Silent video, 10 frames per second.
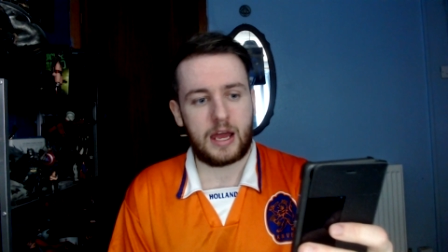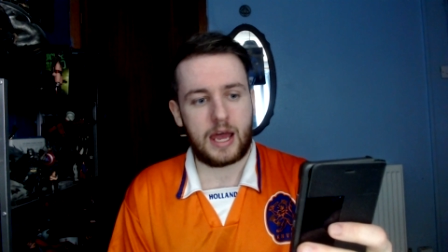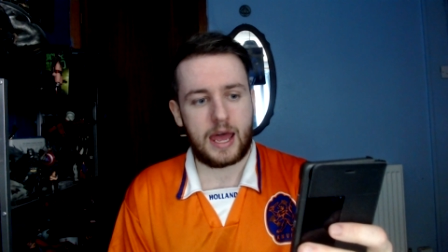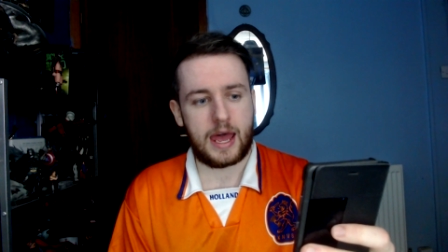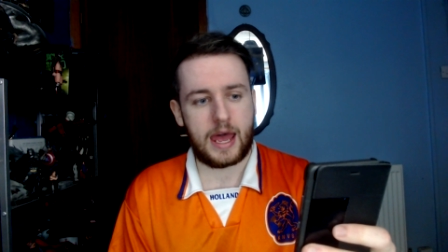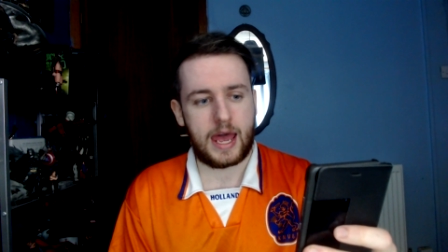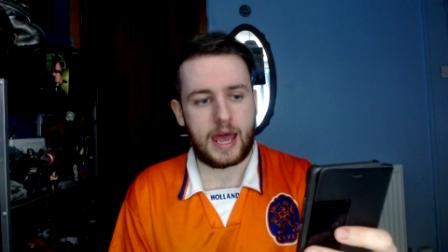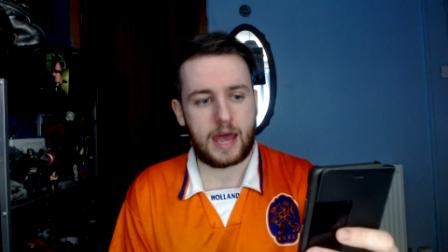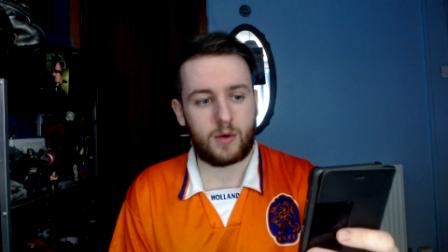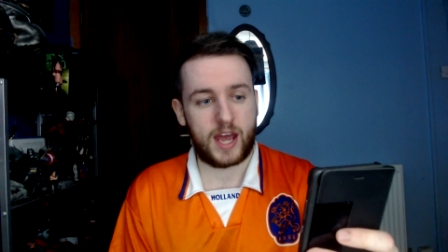
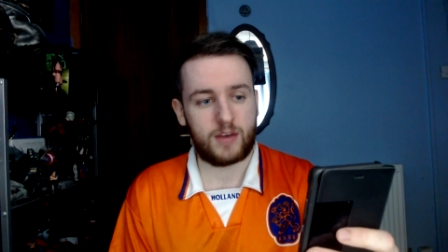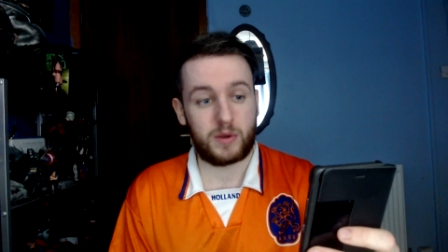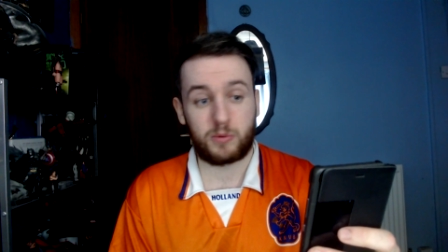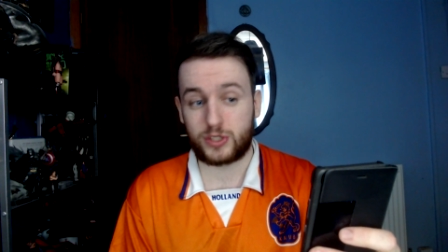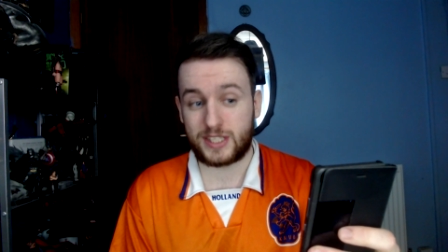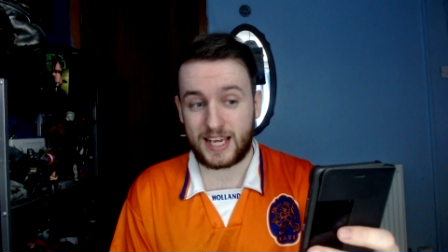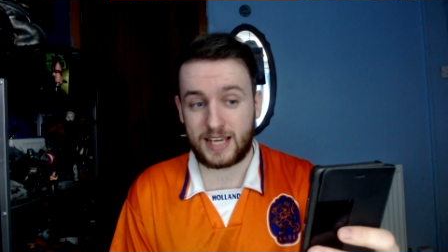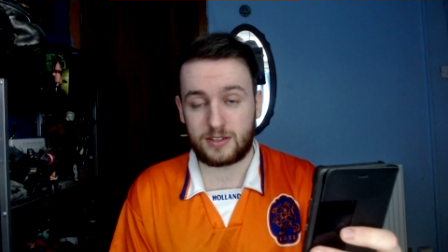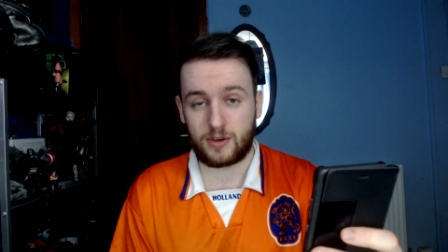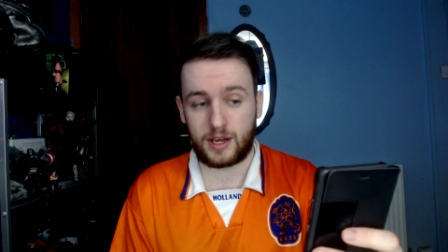Uh, we will see,
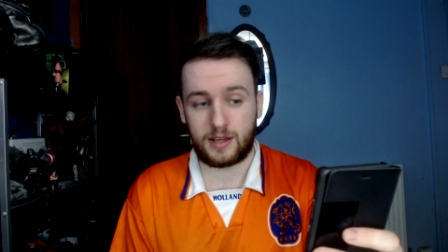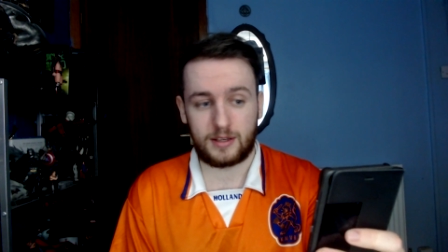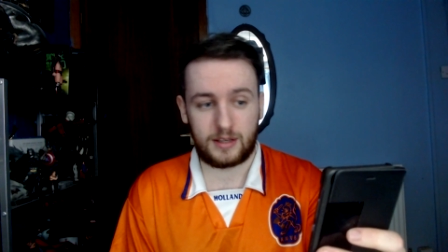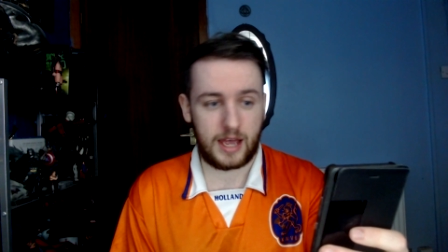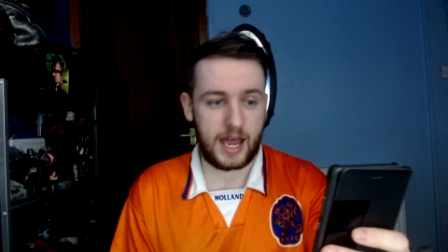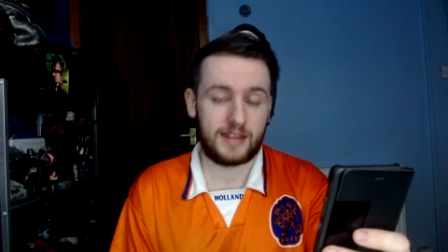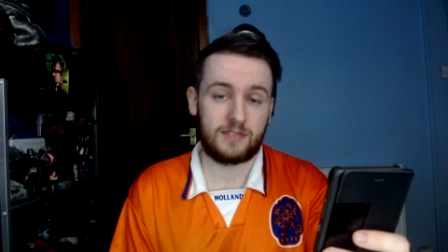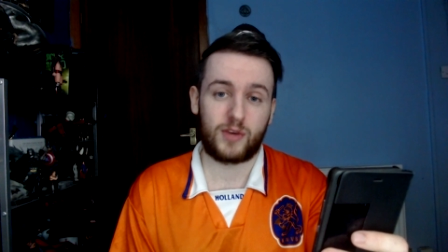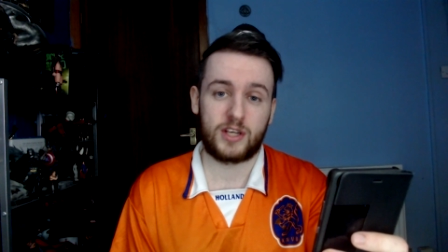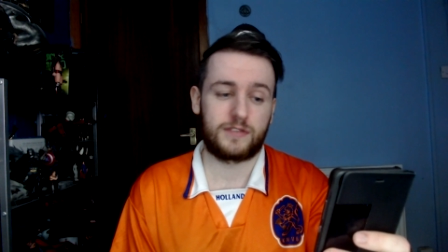sorry. And
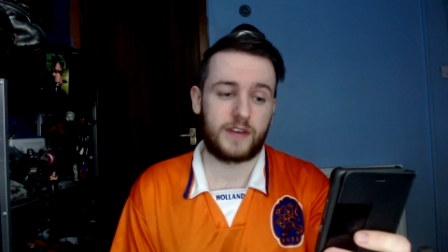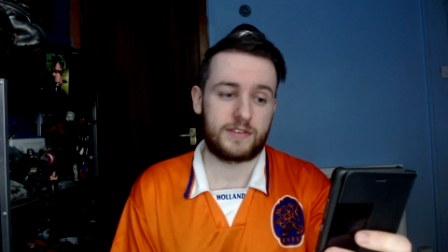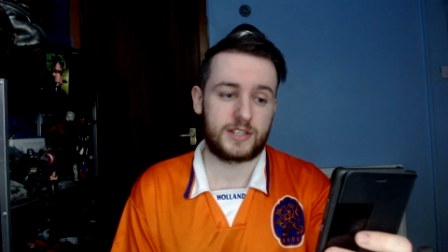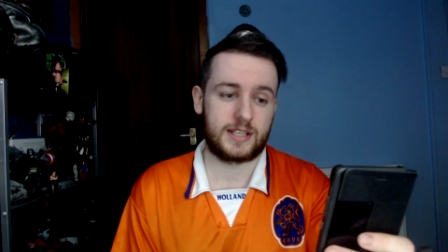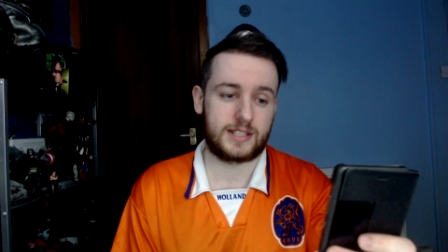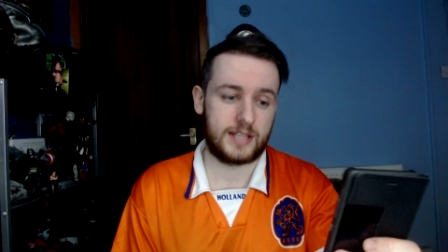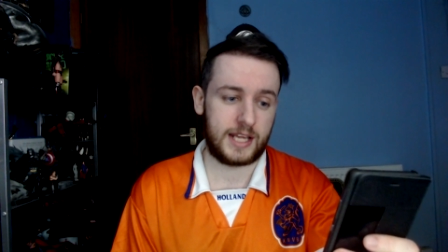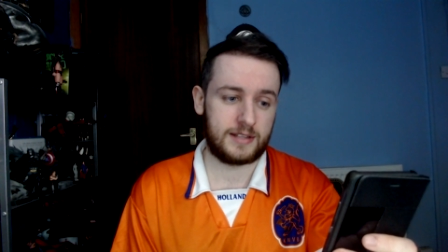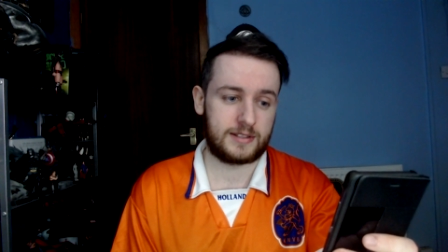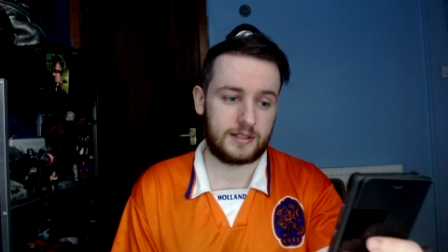Rangers Forever says indeed.